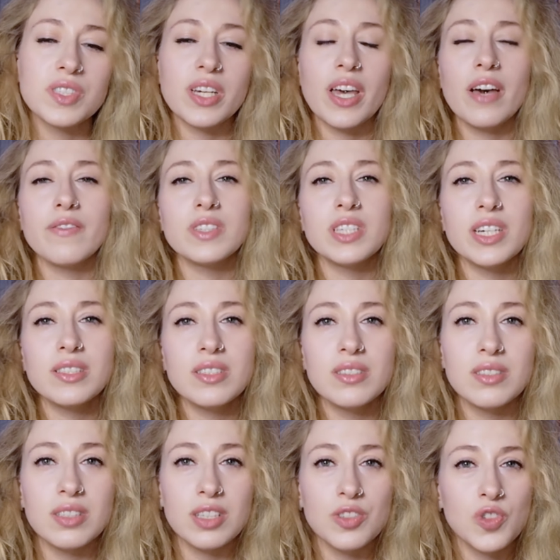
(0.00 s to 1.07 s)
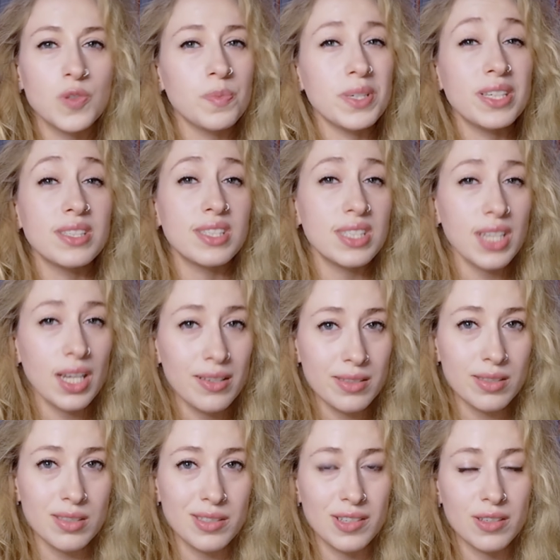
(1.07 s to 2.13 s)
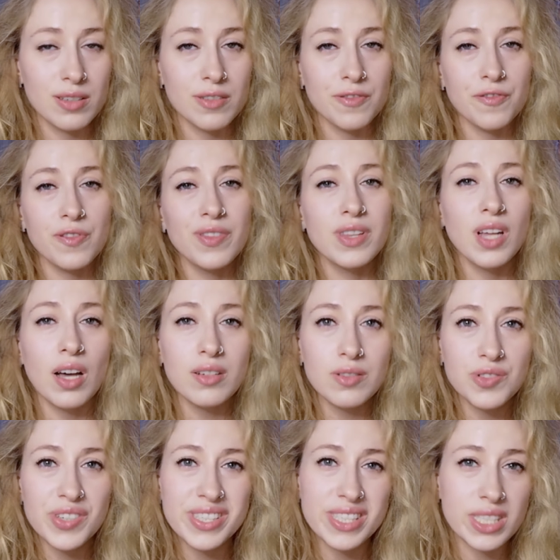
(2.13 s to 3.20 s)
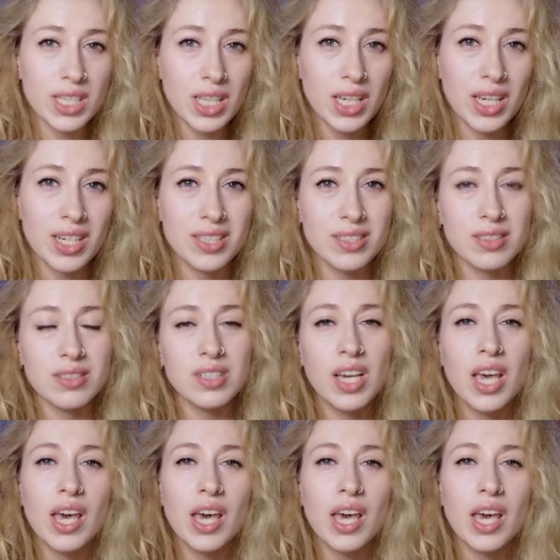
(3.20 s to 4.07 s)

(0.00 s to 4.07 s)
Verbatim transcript: They have a tendency to be sensitive, non-resilient,